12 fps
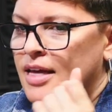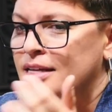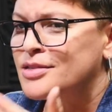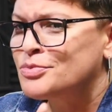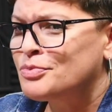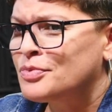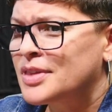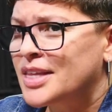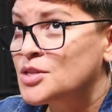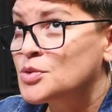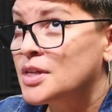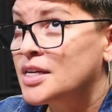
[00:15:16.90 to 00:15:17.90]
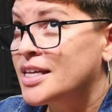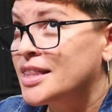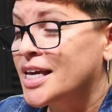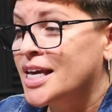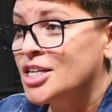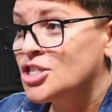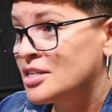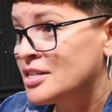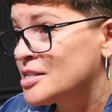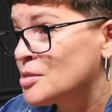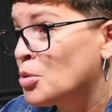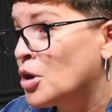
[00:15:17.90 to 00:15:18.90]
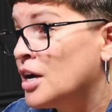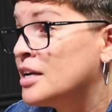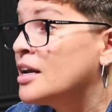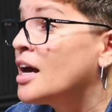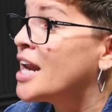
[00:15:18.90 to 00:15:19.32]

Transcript: that's that's really it. The kitchen is important.